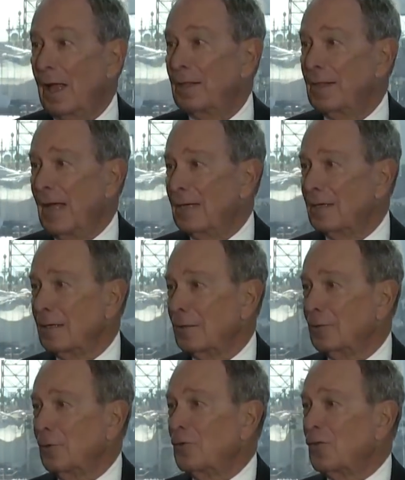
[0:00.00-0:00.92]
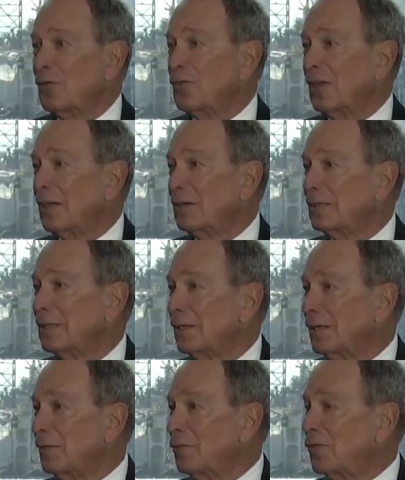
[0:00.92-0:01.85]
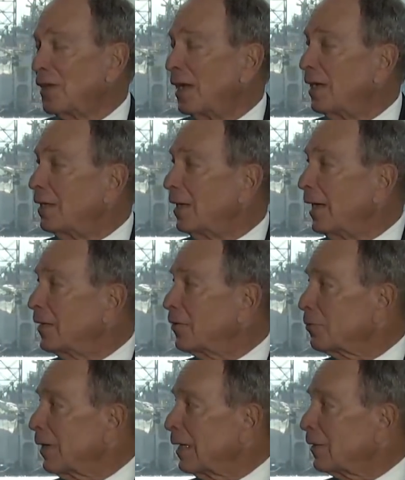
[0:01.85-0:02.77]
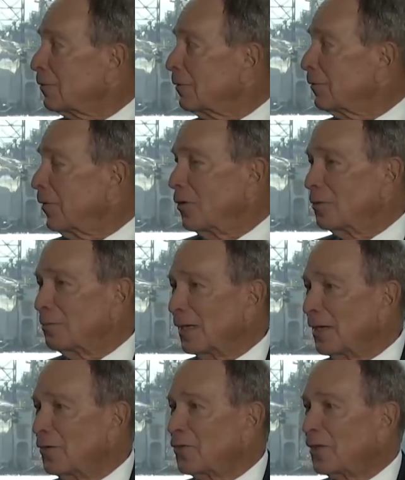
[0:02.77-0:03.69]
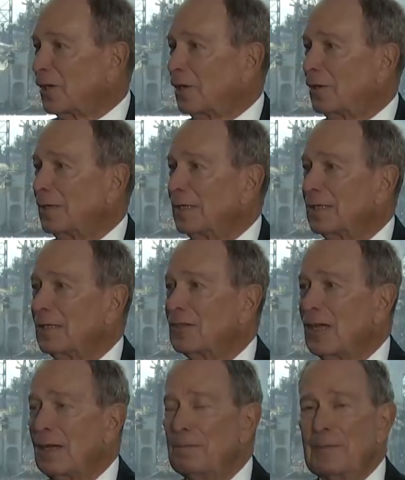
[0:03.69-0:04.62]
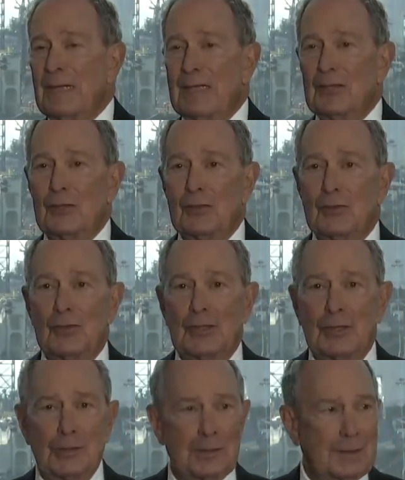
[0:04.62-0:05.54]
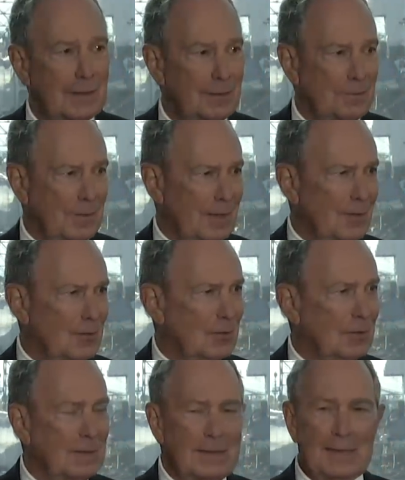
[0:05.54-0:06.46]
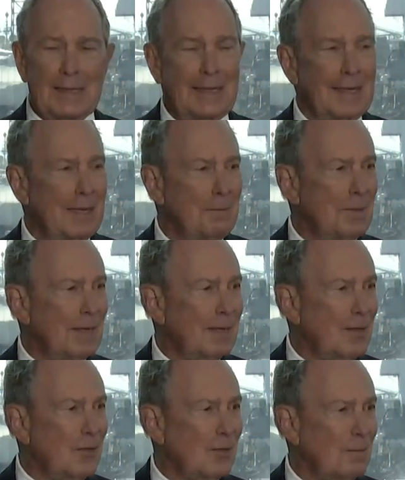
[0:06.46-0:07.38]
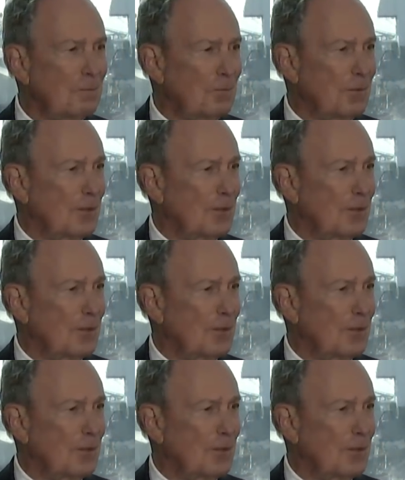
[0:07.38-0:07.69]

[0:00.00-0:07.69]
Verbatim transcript: And that includes a Secretary of State, a Director of Homeland Security, and a top national security advisor. You can't make this up,